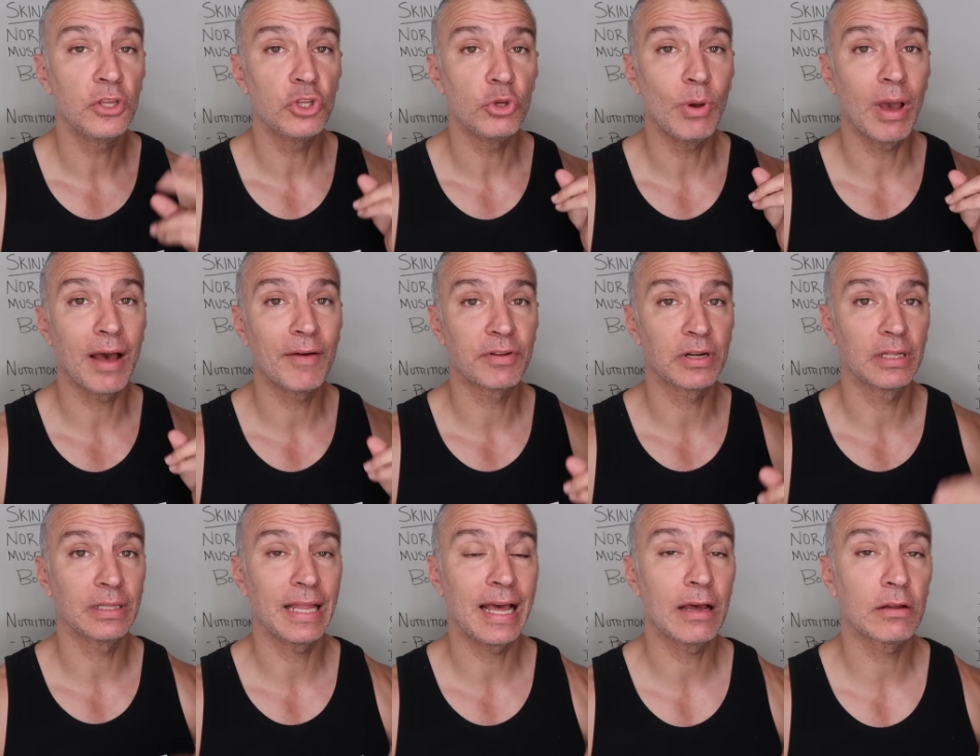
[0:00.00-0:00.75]
you haven't
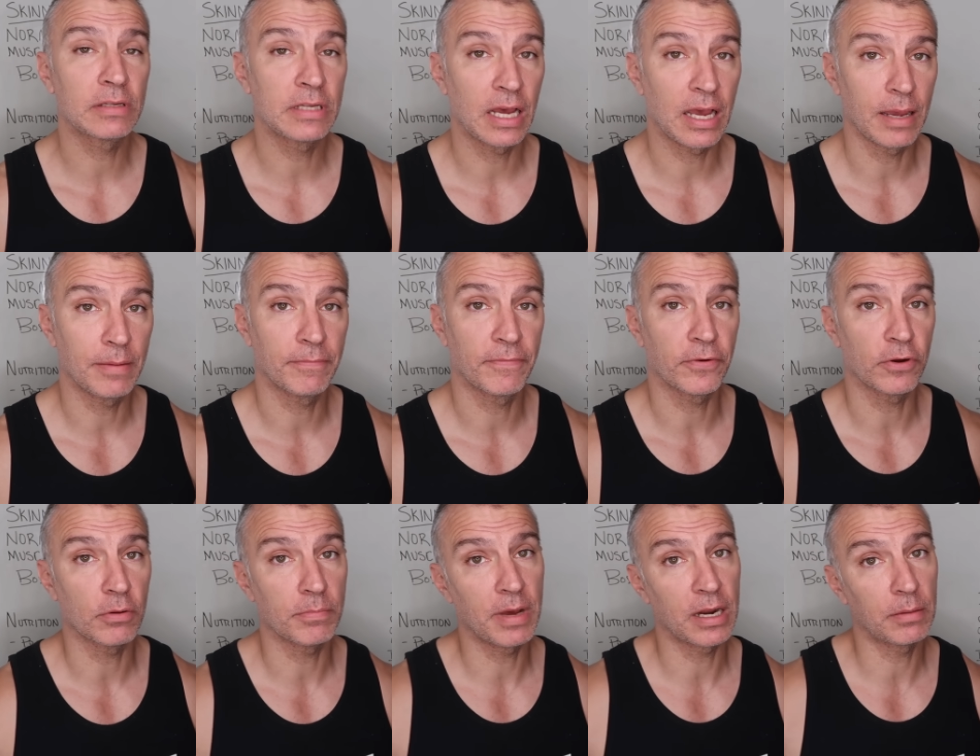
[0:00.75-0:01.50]
allowed time
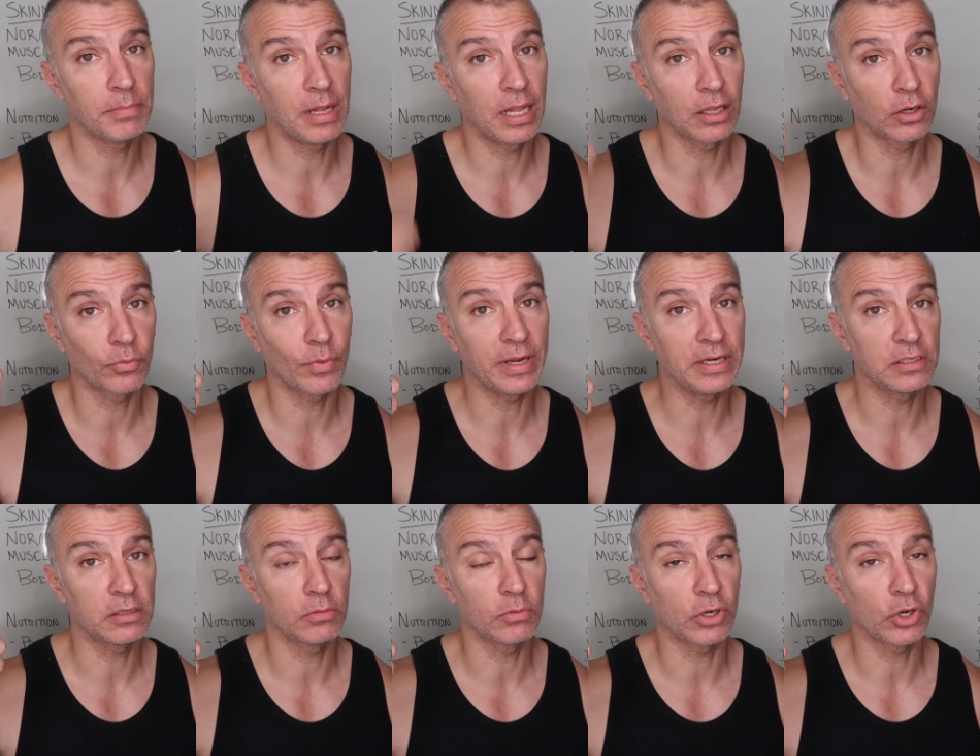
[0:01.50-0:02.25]
for your metabolic
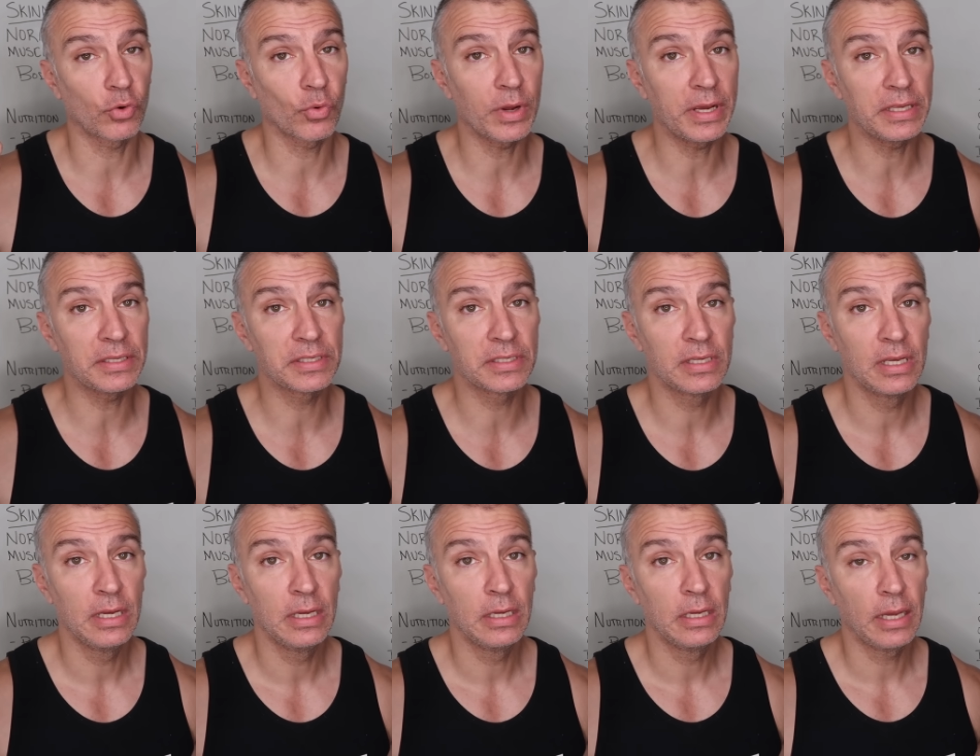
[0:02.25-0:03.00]
rate to
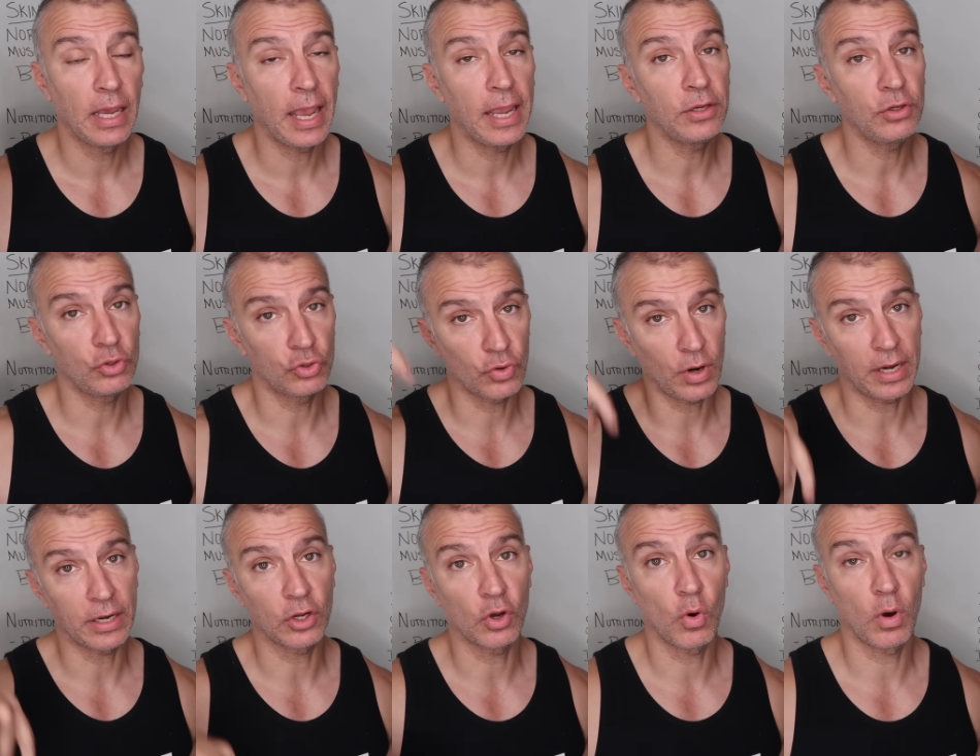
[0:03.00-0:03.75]
increase, and you
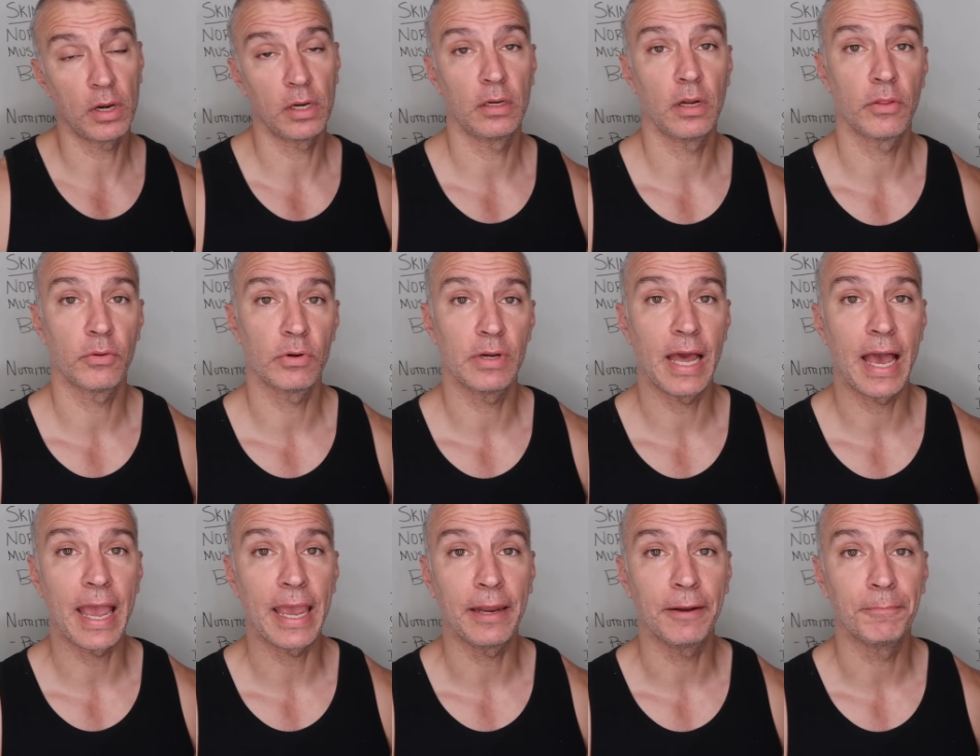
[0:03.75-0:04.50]
try to go on another
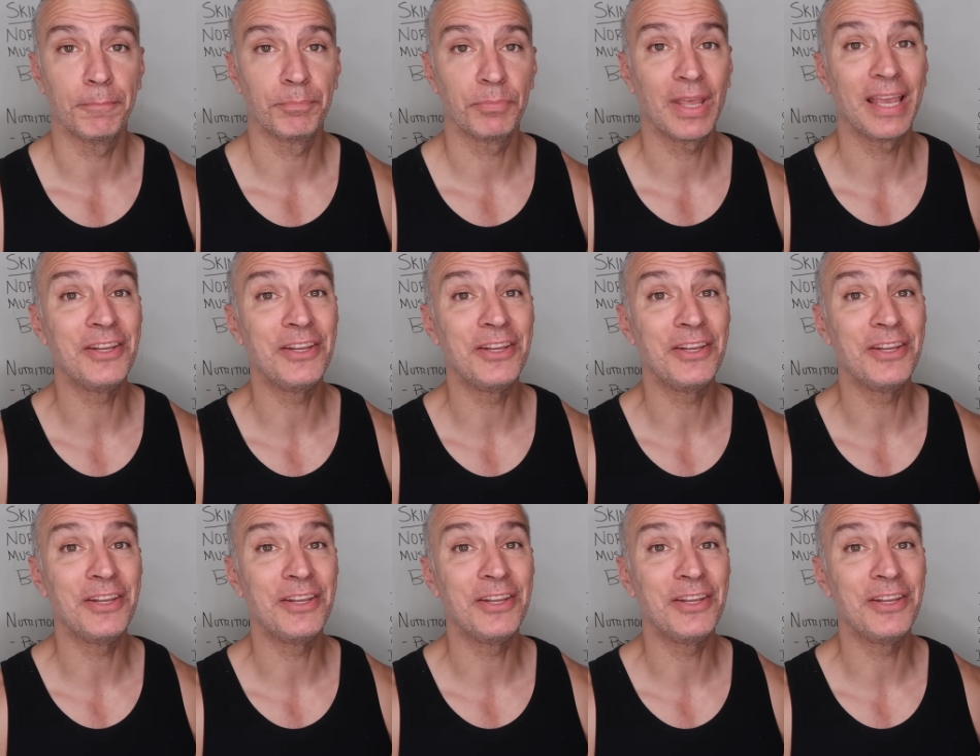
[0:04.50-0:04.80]
diet.